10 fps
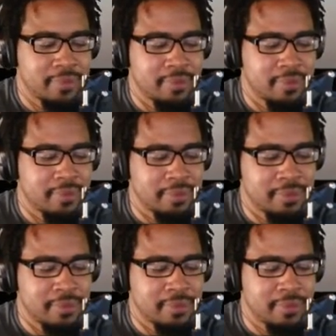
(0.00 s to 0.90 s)

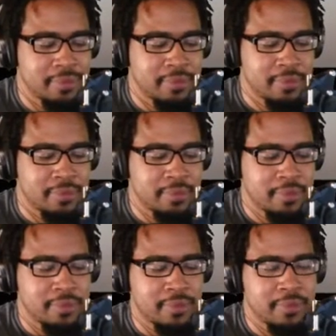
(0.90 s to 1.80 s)

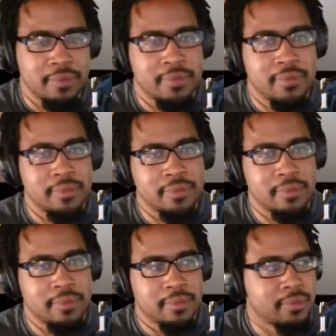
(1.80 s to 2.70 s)

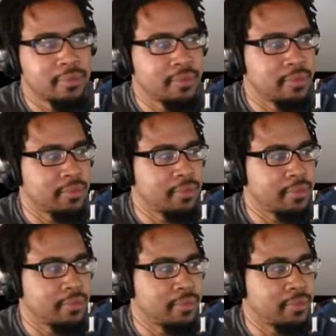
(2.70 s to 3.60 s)

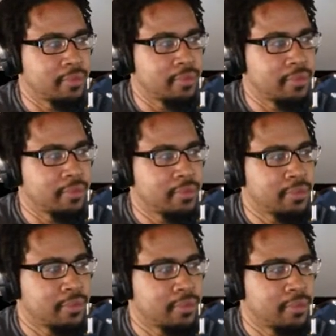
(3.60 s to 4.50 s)

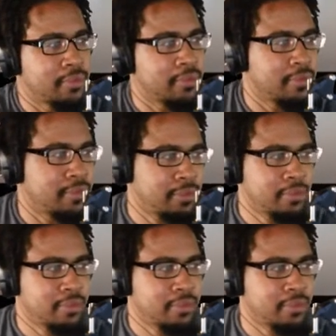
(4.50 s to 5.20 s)
(silent)